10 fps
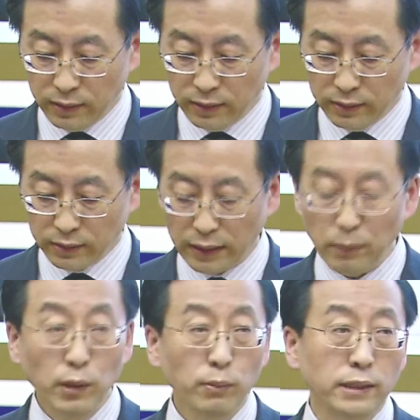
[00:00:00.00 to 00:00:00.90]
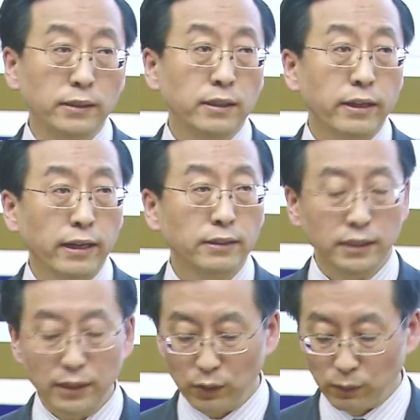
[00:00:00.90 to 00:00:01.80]
So at the moment, there are
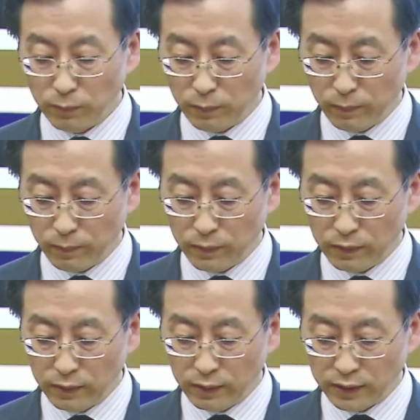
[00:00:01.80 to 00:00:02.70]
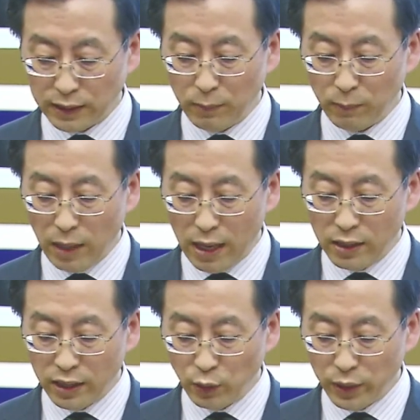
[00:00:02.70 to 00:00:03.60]
still some
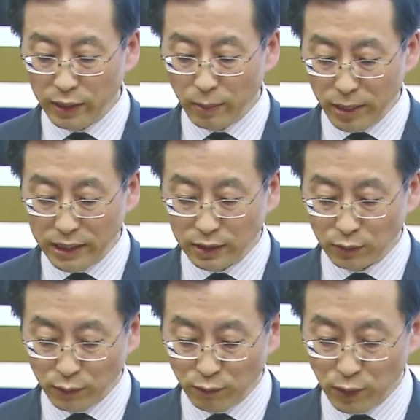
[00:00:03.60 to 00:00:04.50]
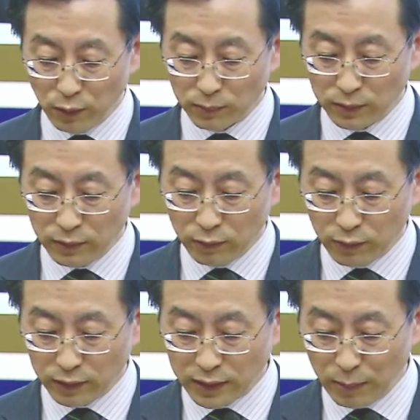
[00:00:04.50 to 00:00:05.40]
ongoing major reforms. For
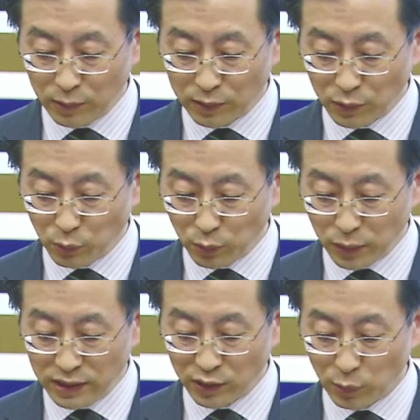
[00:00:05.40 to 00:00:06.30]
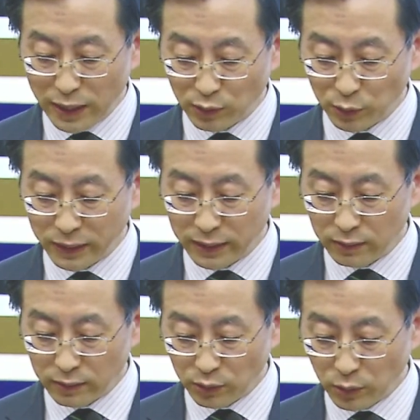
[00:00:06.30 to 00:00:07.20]
example, the restructuring
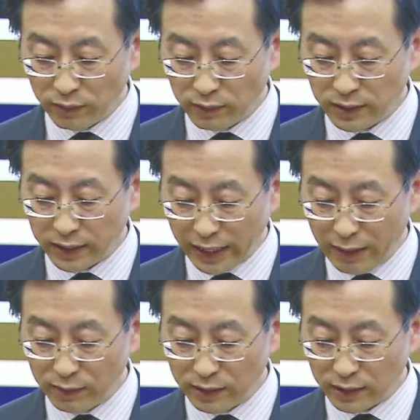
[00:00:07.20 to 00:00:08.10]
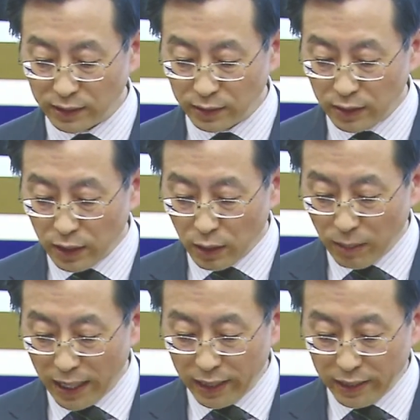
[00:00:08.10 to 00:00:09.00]
the university governance
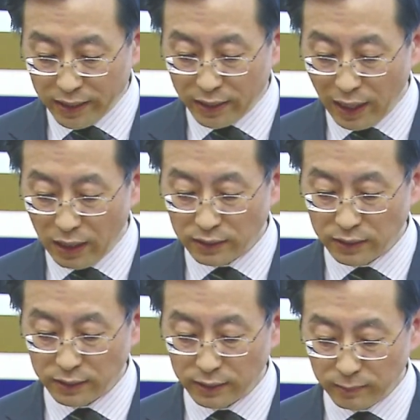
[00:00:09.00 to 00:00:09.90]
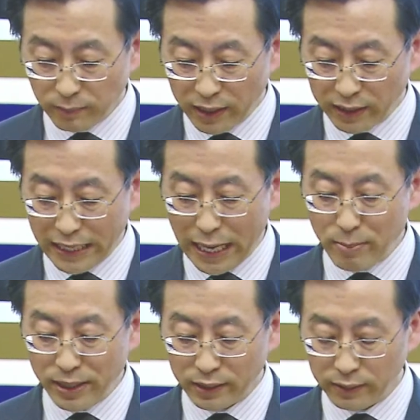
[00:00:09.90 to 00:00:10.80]
by enhancing
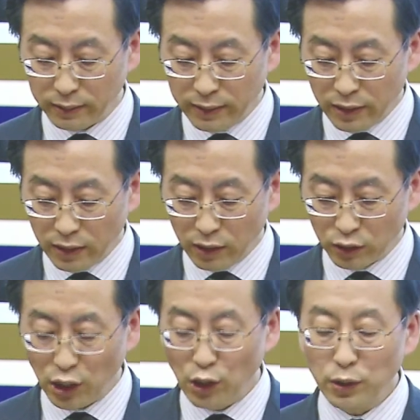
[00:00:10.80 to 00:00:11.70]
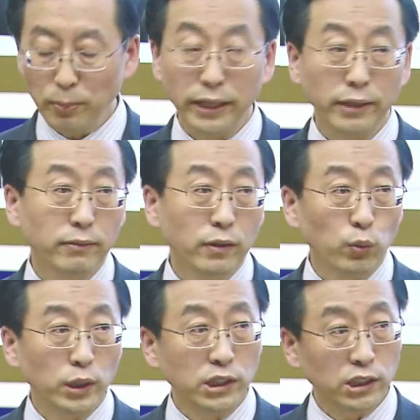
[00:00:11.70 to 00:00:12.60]
academic autonomy,
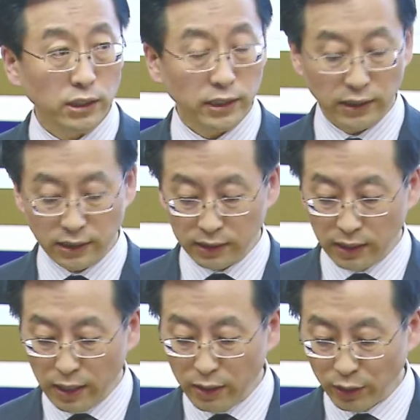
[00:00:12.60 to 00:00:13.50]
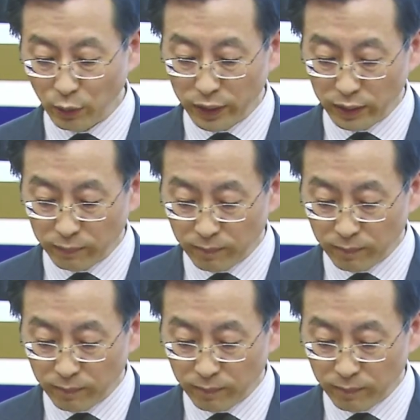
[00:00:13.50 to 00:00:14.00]
which is ongoing.